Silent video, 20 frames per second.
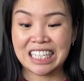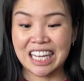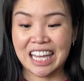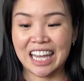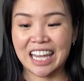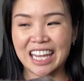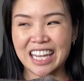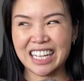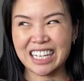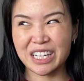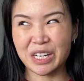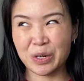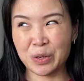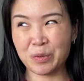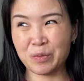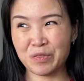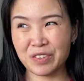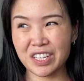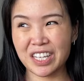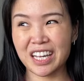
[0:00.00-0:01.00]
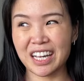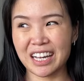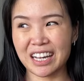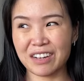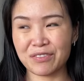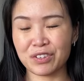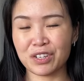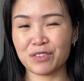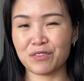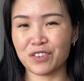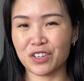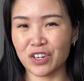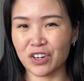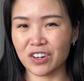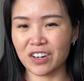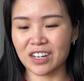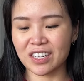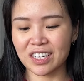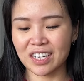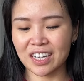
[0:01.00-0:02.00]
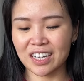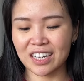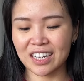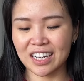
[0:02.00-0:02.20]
And hopefully I have enough yarn.